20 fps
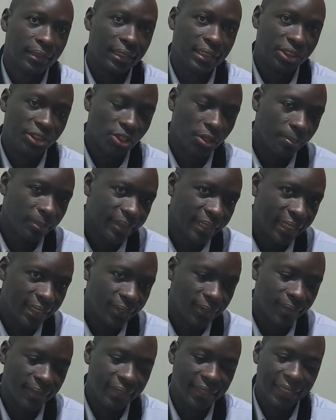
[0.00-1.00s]
the job
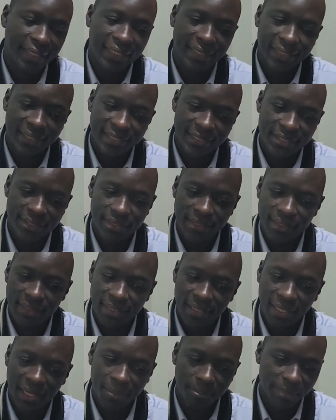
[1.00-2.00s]
title, the industry,
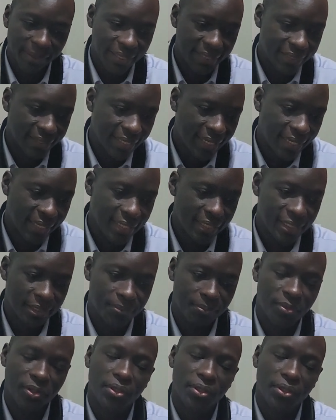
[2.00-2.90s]
the company size.